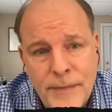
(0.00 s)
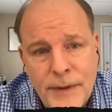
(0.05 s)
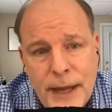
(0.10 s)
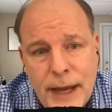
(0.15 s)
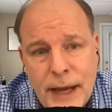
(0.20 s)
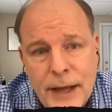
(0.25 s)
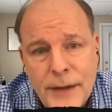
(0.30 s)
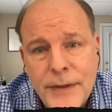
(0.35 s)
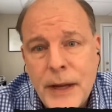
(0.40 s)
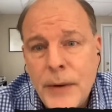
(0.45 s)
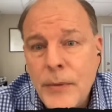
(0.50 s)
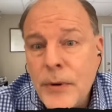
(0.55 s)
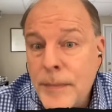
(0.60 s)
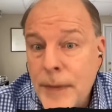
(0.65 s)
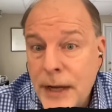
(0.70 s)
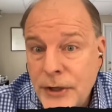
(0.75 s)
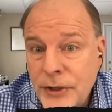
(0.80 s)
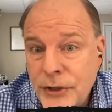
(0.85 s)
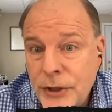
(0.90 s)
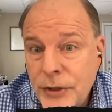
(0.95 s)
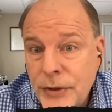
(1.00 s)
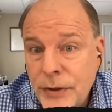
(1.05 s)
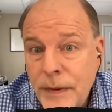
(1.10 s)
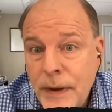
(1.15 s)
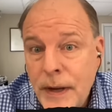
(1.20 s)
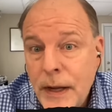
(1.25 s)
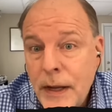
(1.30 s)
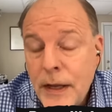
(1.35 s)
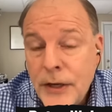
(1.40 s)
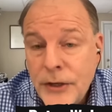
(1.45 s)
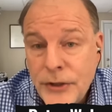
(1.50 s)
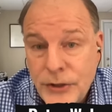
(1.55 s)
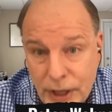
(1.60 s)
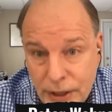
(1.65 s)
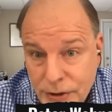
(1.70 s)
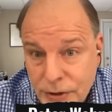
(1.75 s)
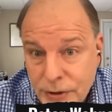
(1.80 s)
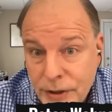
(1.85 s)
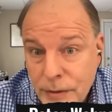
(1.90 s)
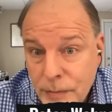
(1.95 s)
that they would mention
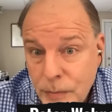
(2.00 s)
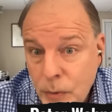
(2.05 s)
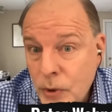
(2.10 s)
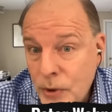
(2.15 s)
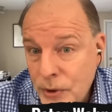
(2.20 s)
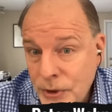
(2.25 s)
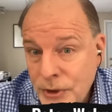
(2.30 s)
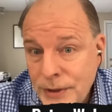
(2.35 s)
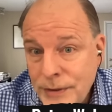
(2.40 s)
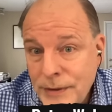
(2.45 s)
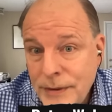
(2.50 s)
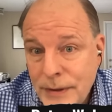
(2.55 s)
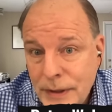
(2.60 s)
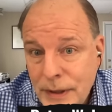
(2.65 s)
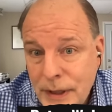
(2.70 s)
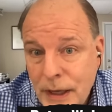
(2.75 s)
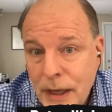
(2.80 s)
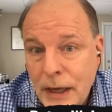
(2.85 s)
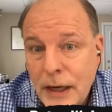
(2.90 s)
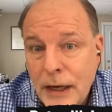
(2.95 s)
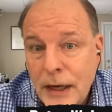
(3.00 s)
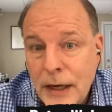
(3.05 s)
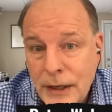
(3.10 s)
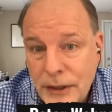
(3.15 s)
gender and abortion uh,